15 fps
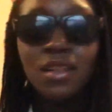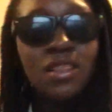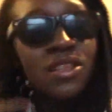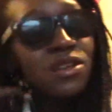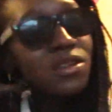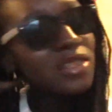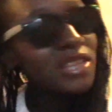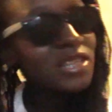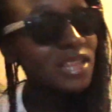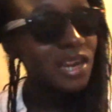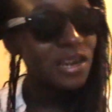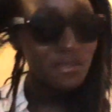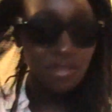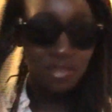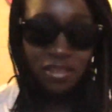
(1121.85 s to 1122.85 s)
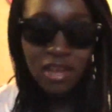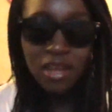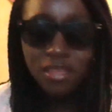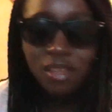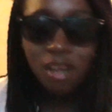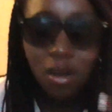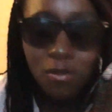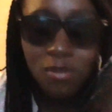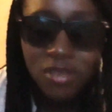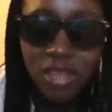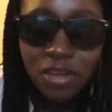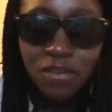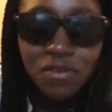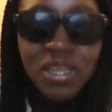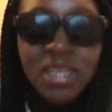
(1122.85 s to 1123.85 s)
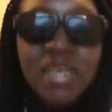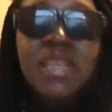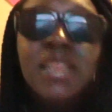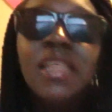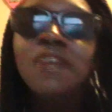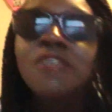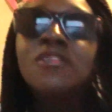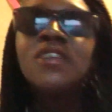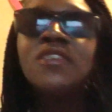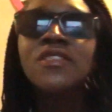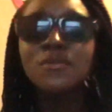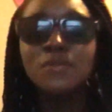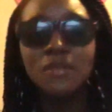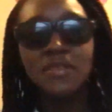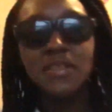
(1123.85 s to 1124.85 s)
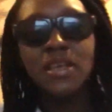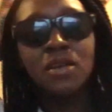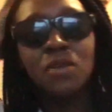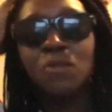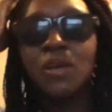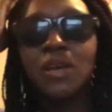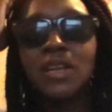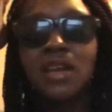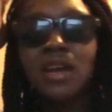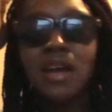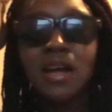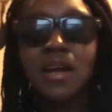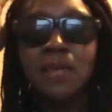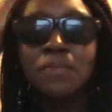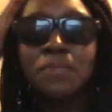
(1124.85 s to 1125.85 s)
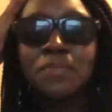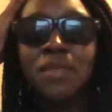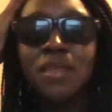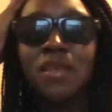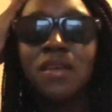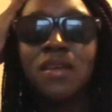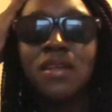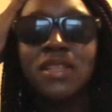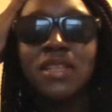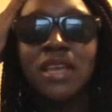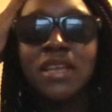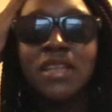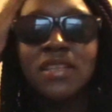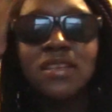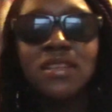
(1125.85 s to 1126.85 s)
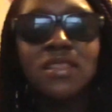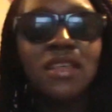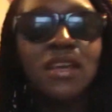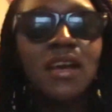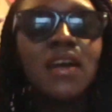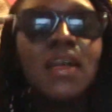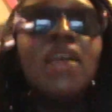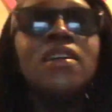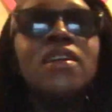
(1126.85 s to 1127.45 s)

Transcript: only thing that I thought was like really hilarious was like when they did the